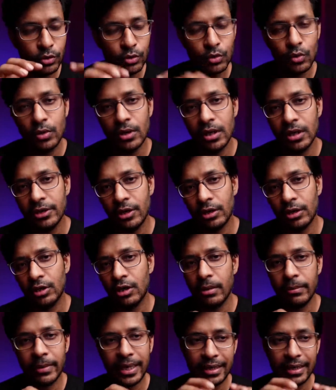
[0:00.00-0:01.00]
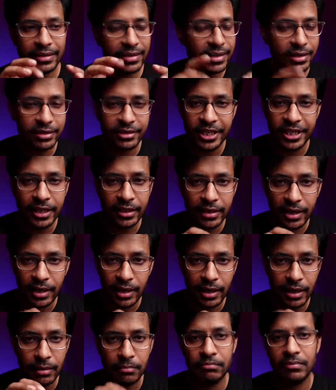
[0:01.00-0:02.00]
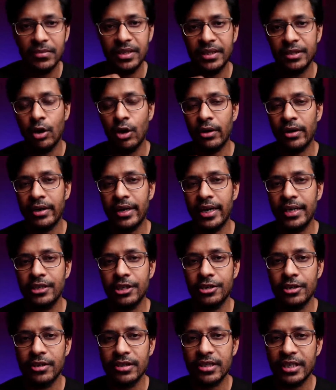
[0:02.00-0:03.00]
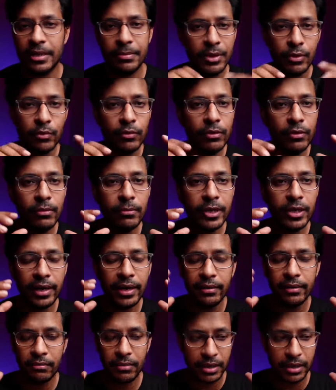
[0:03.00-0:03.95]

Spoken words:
to google.com and searching the organization's name, you will be